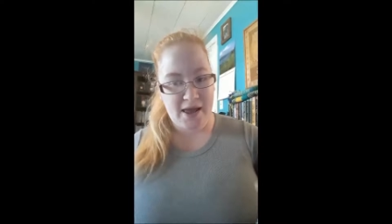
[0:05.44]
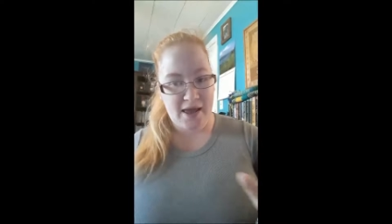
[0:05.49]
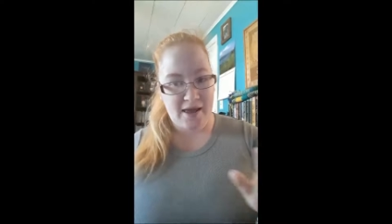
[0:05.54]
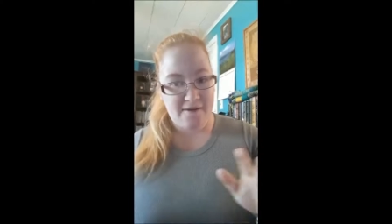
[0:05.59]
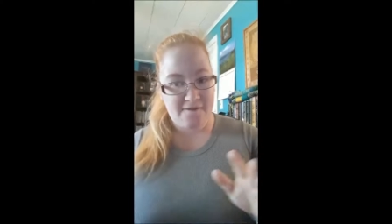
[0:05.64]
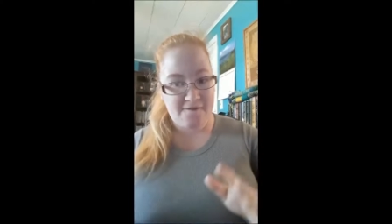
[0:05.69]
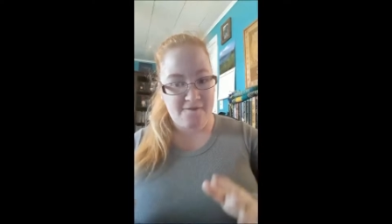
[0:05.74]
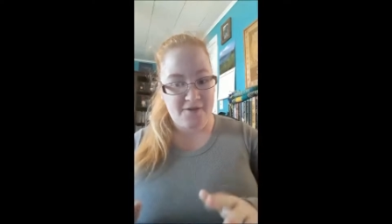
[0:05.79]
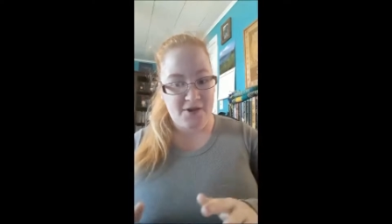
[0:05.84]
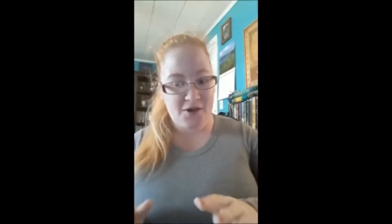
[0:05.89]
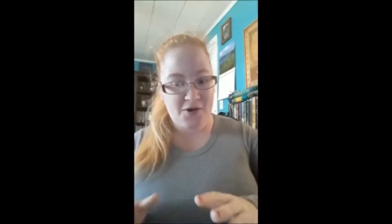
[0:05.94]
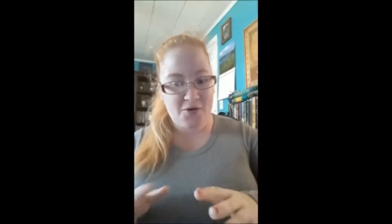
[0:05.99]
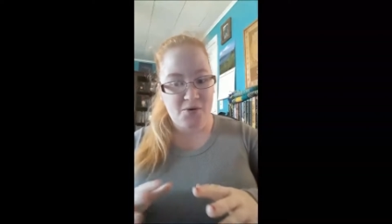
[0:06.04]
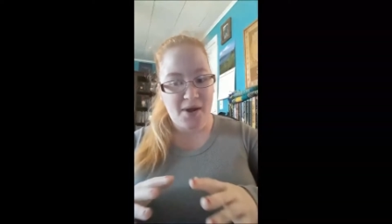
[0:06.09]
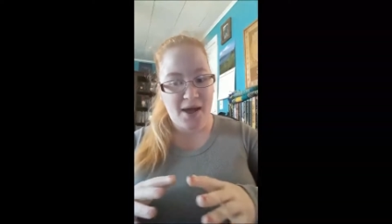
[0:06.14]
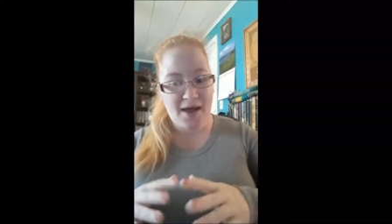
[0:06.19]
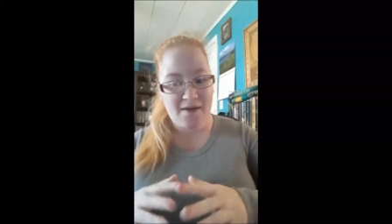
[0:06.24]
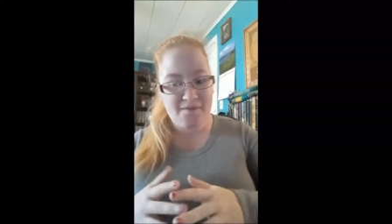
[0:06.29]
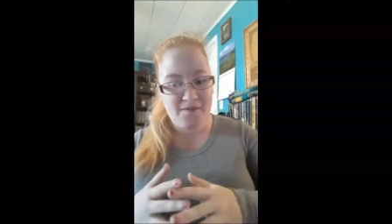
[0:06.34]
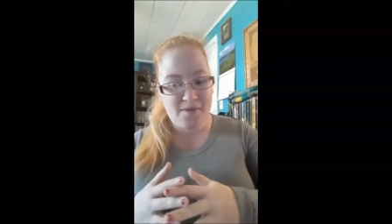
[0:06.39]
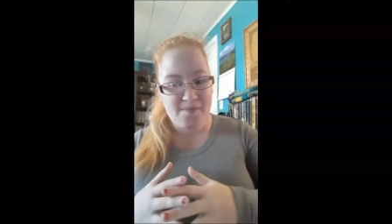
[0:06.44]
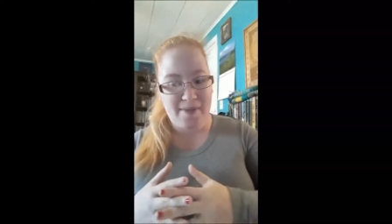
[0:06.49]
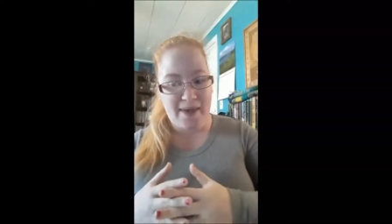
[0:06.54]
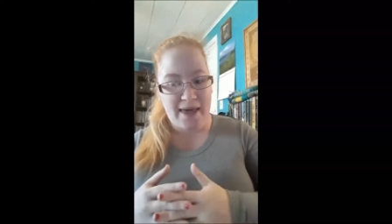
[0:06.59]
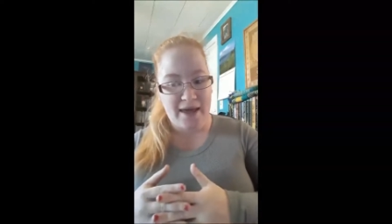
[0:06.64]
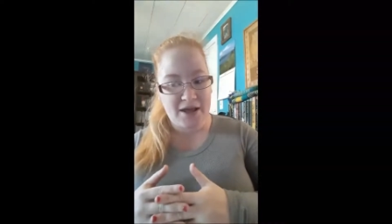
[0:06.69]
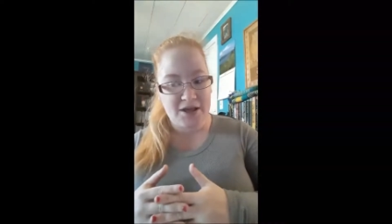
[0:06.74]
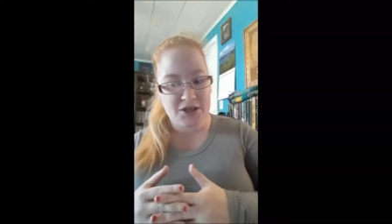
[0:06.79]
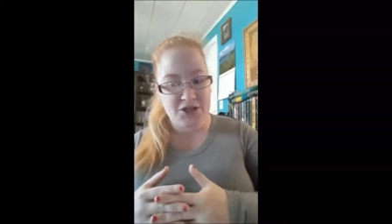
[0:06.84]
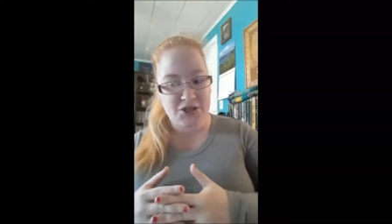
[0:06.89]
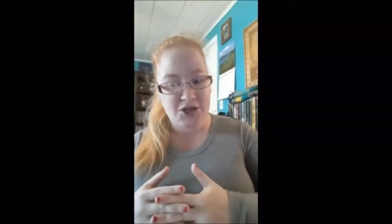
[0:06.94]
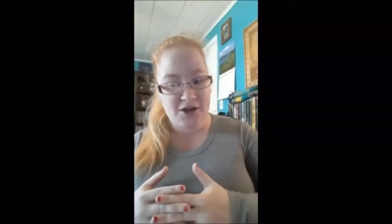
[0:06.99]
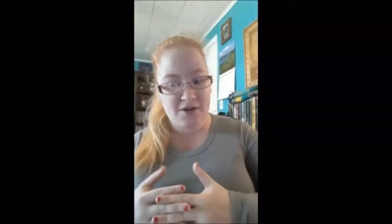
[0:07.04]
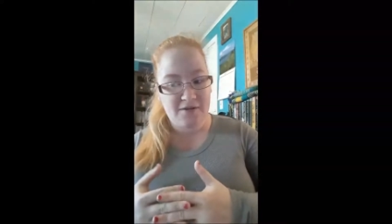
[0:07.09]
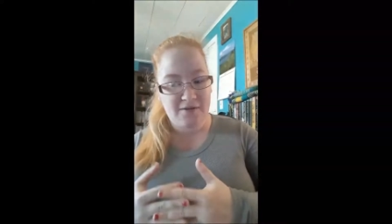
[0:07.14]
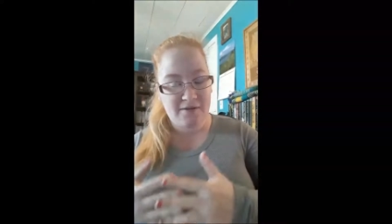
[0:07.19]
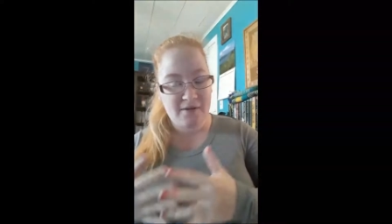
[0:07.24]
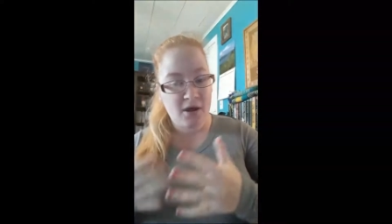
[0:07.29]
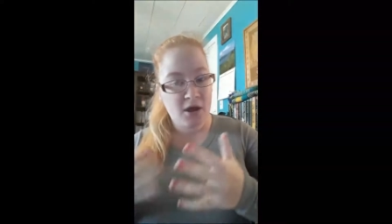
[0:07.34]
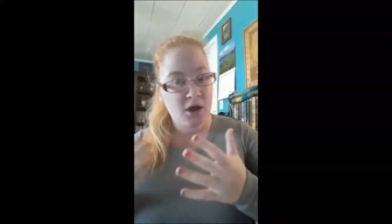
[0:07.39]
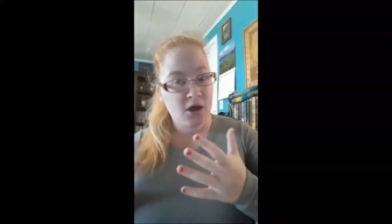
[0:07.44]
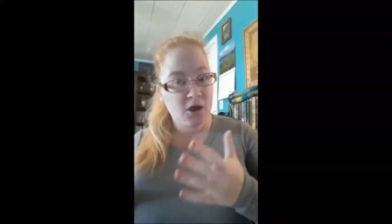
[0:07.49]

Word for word: a few heavy packages